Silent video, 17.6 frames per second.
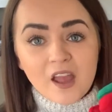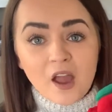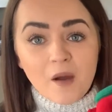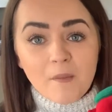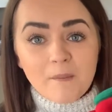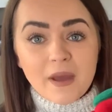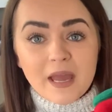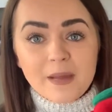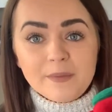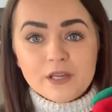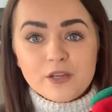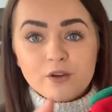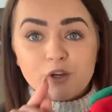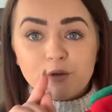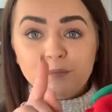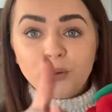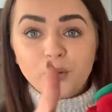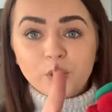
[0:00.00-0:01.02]
Maybe you
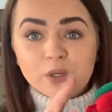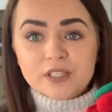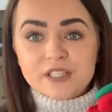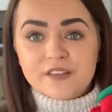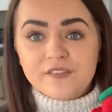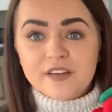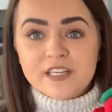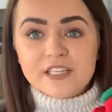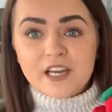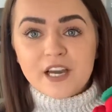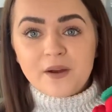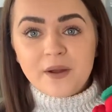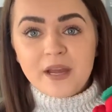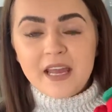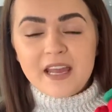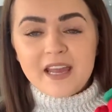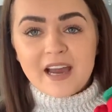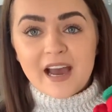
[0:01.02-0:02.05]
could pause the video
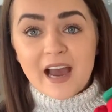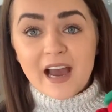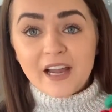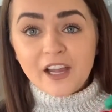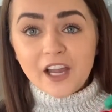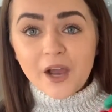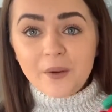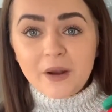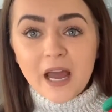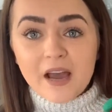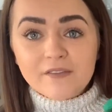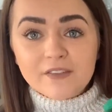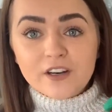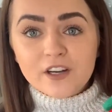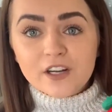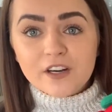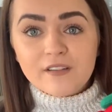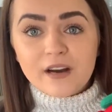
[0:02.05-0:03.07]
here and go and have a
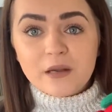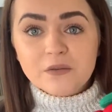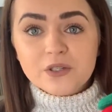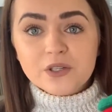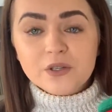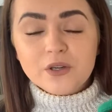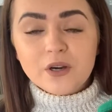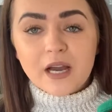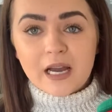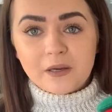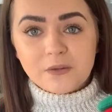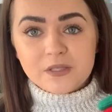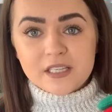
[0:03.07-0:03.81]
look around your house